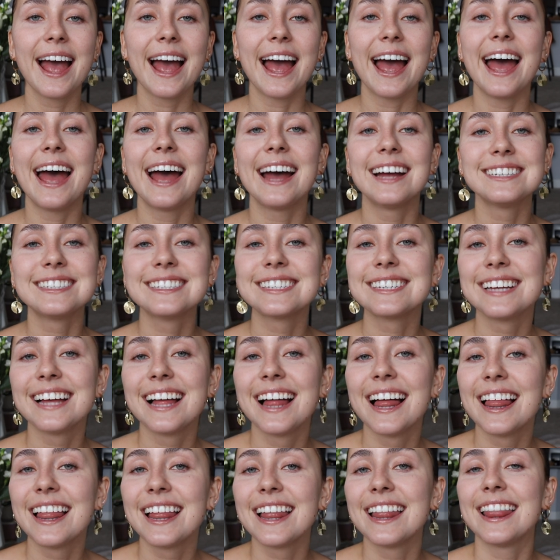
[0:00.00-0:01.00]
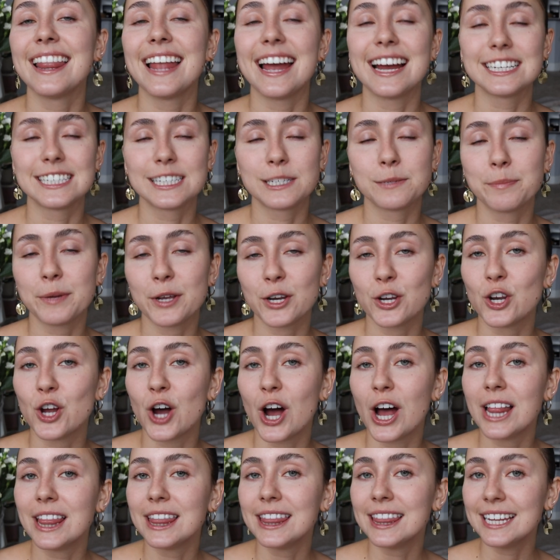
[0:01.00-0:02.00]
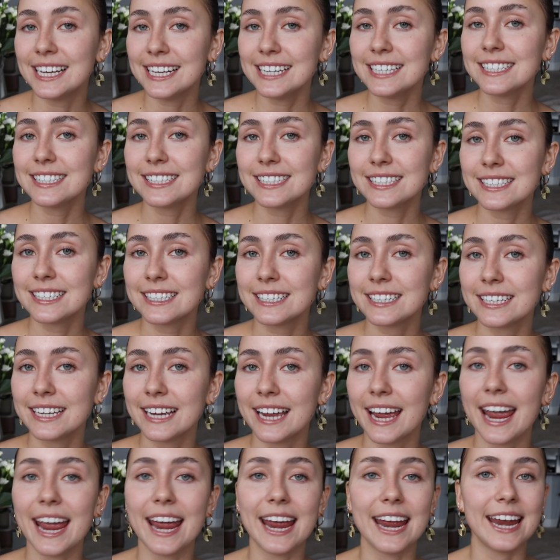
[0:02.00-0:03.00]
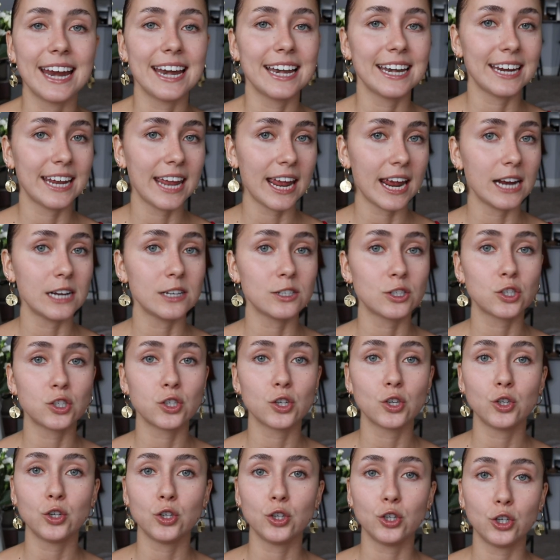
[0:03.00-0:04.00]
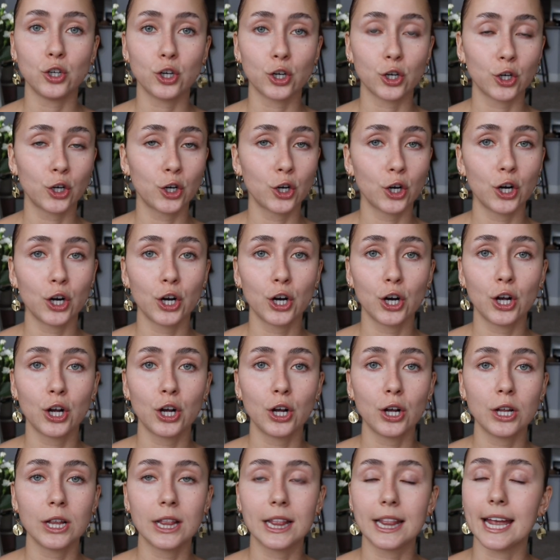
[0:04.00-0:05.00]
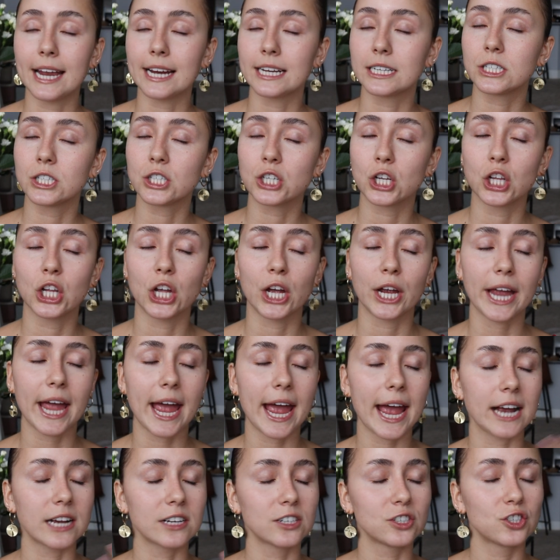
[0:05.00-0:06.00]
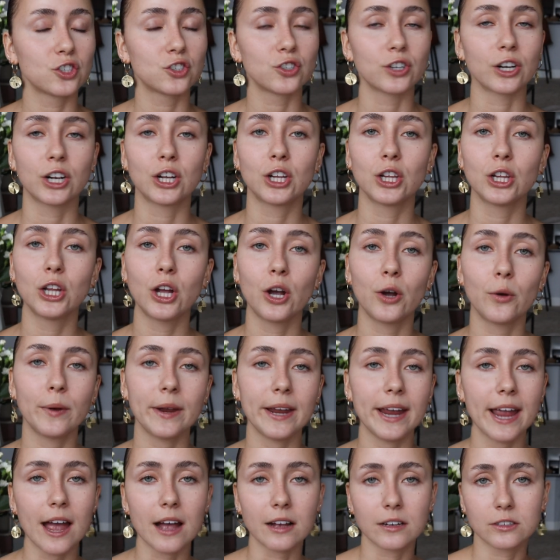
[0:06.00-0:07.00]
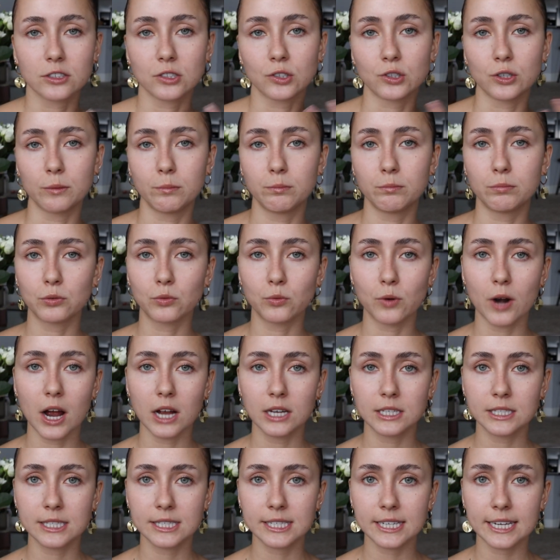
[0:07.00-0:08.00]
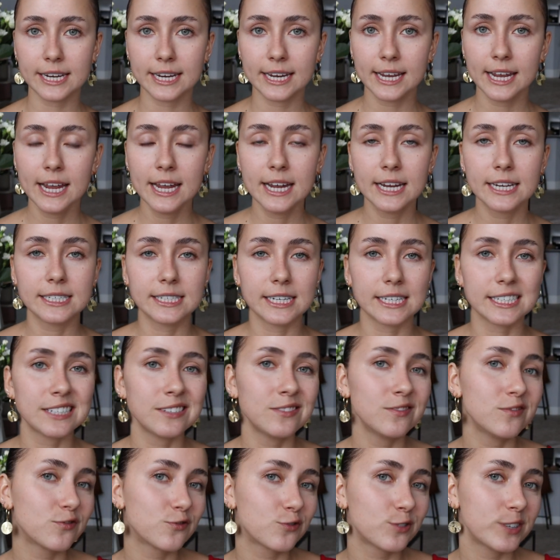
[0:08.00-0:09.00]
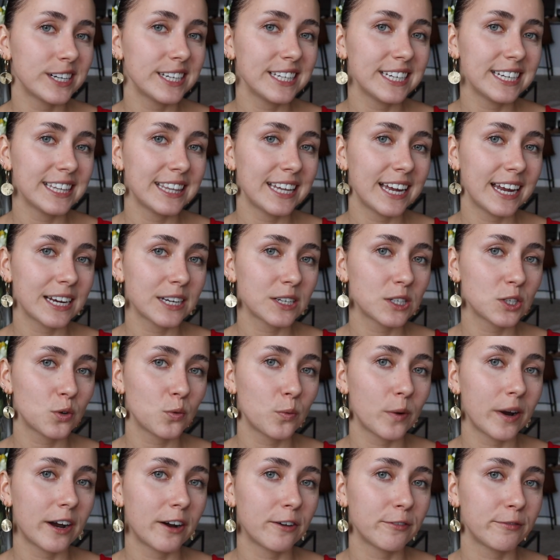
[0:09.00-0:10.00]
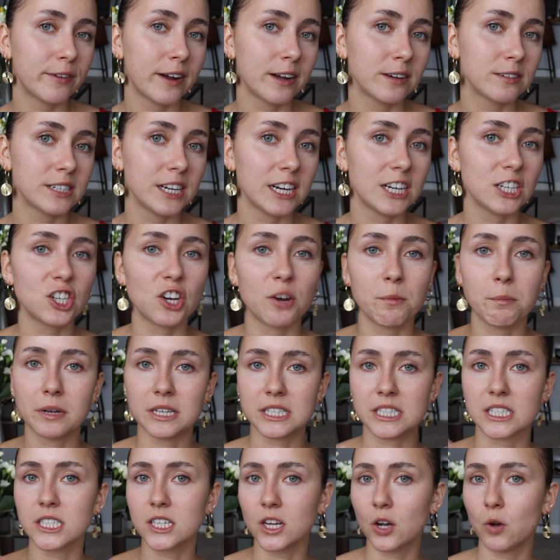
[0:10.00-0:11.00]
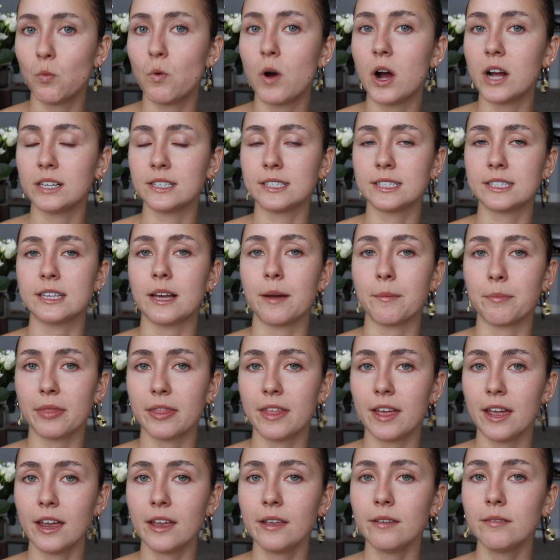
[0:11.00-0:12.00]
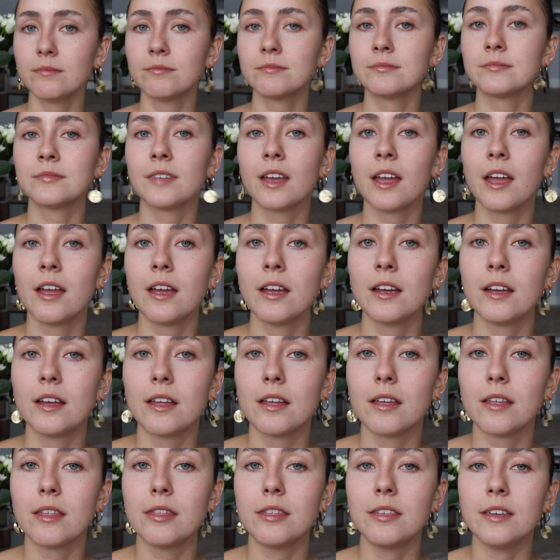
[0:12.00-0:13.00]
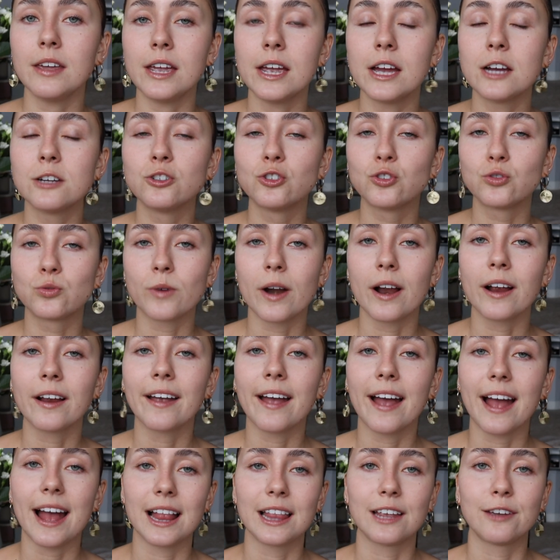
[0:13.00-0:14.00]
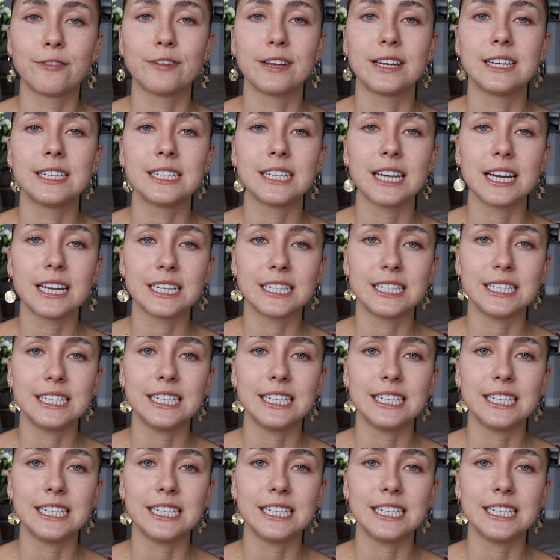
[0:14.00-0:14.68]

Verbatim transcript: And last but not least, in case your girl likes to look extra glowy, extra bronzy, doesn't really like to wear foundation but still wants something, the Drunk Elephant